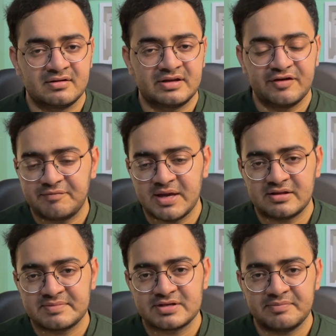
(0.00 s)
Give me a
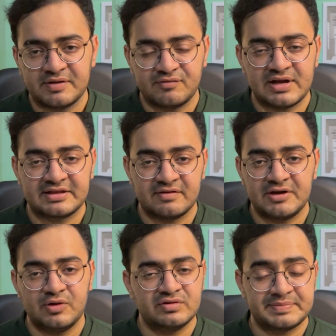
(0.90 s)
thumbs up if you like the
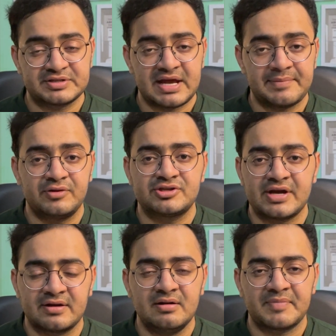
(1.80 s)
video, subscribe to the
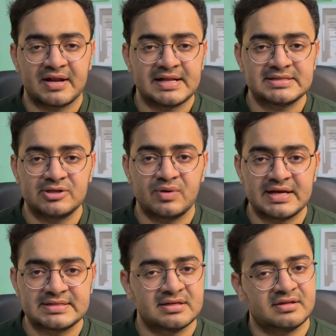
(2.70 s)
channel, and I'll see you
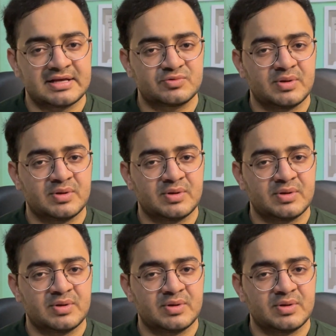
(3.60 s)
guys in the next